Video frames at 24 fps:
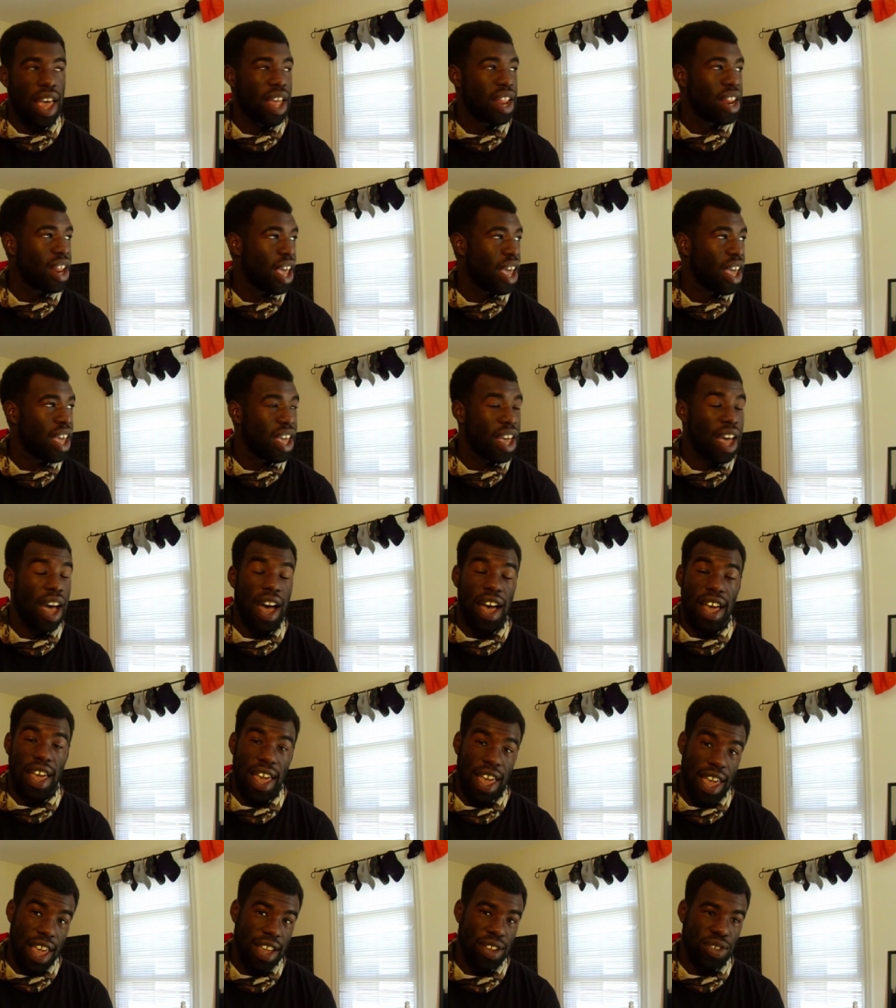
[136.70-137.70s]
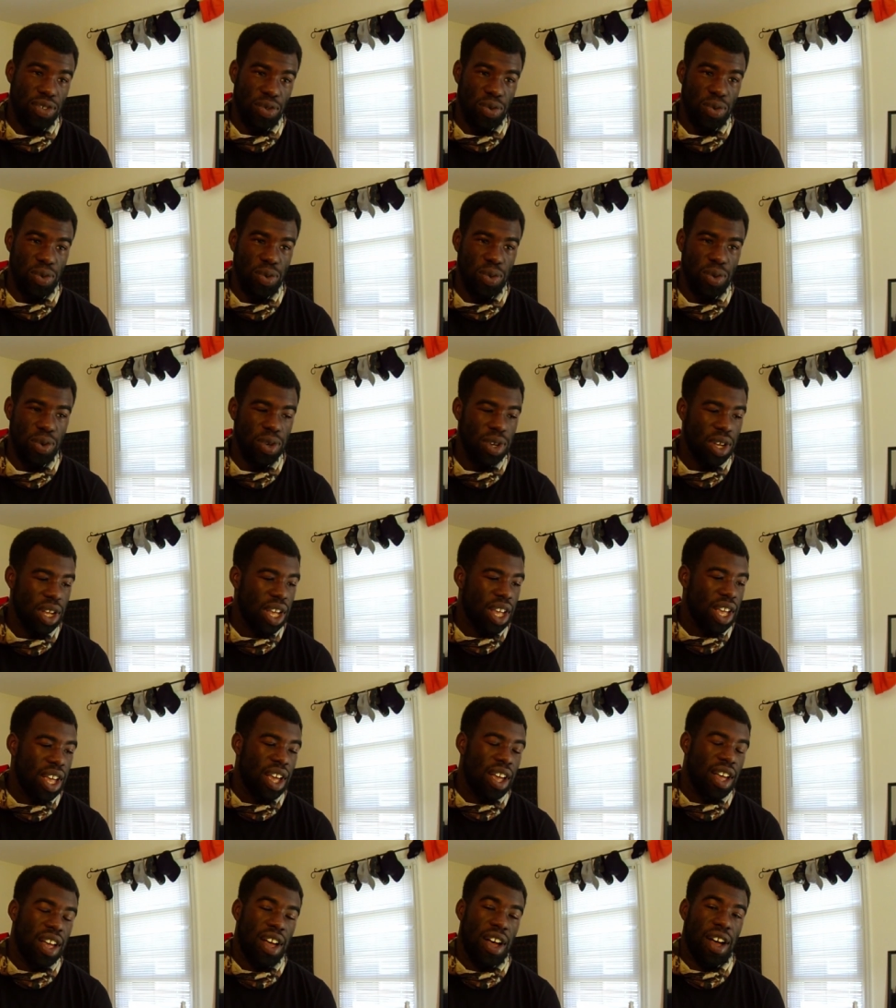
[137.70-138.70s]
NAIA school.
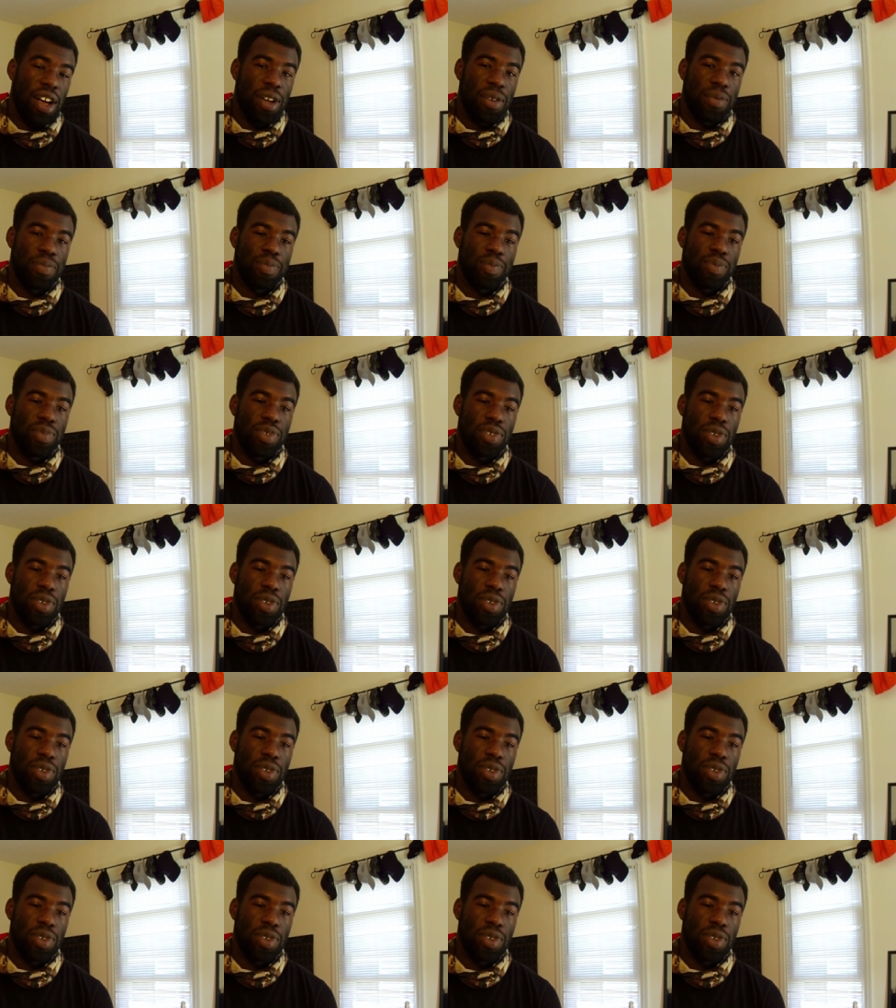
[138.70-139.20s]
Um,